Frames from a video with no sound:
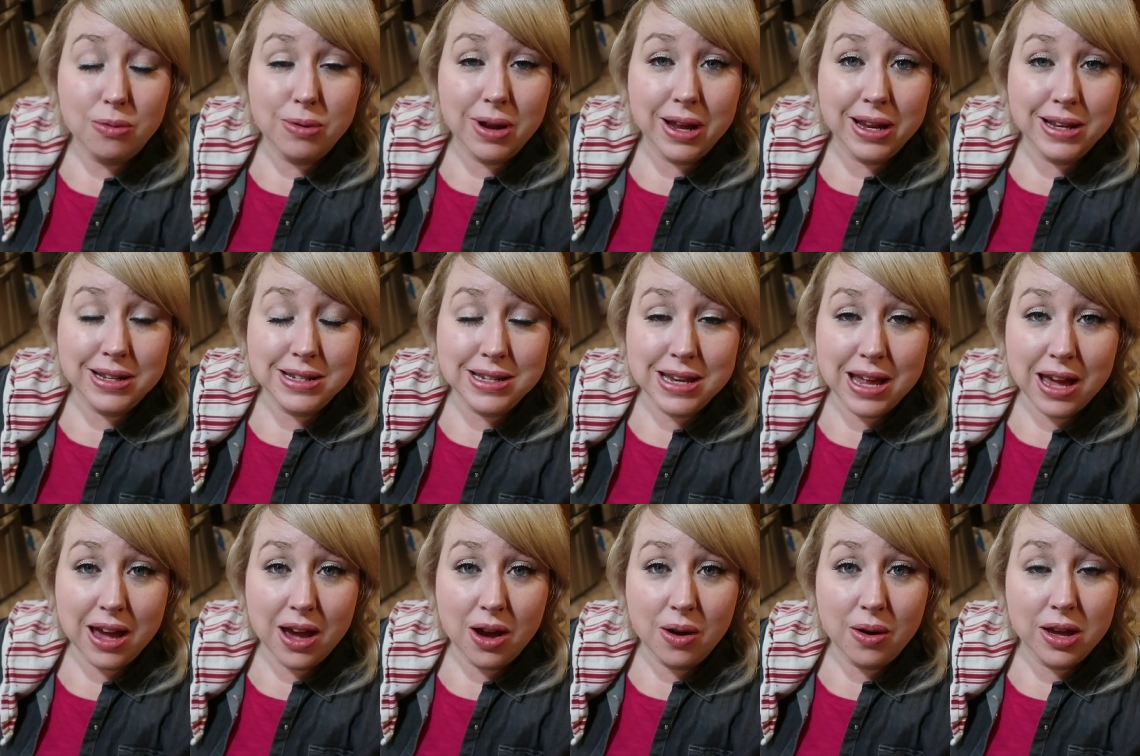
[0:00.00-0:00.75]
Right
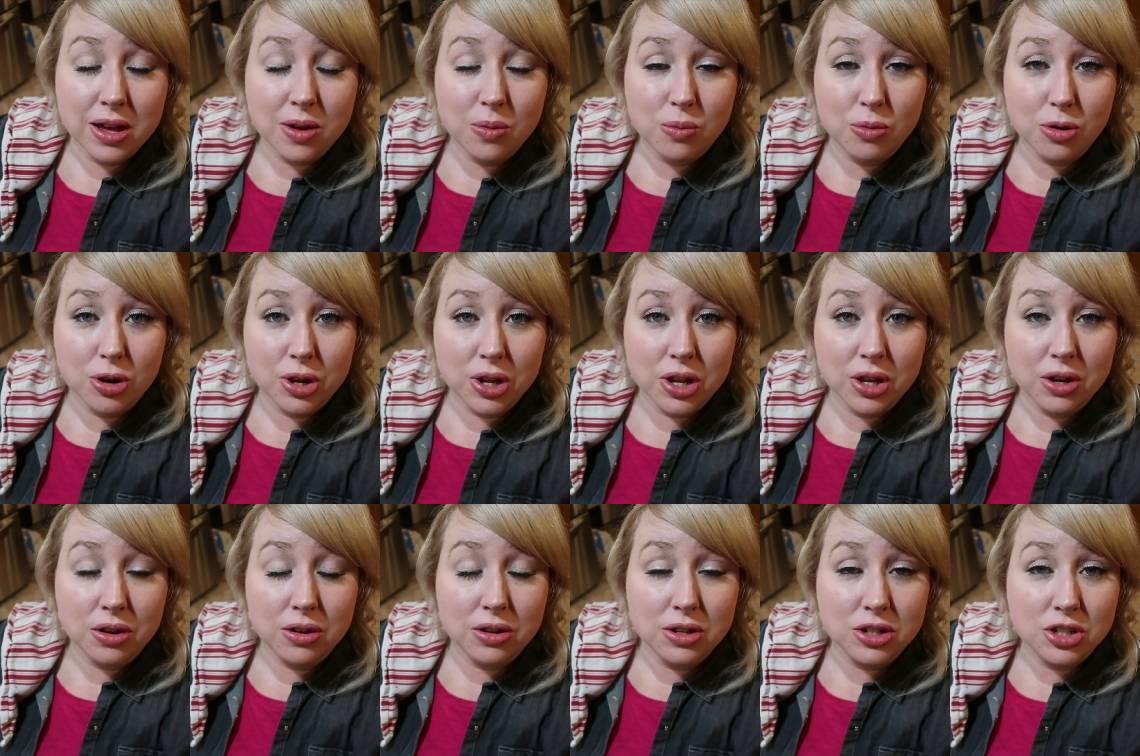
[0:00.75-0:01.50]
now I am
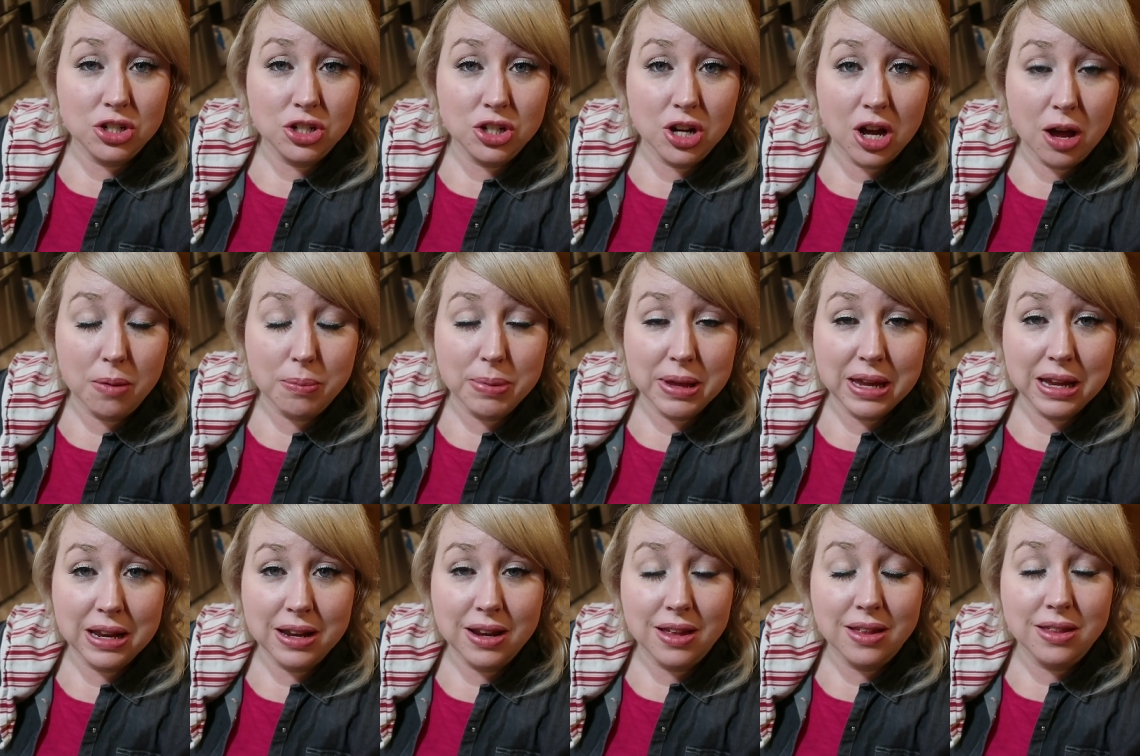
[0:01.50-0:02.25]
working on
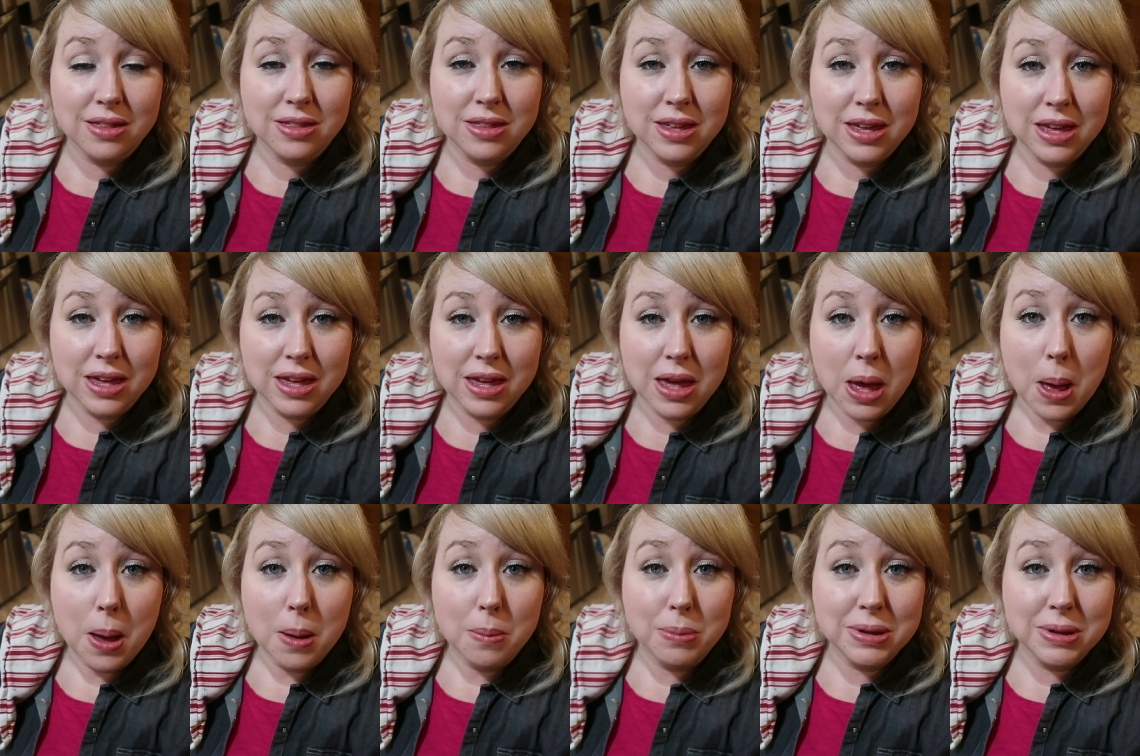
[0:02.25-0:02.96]
chopping the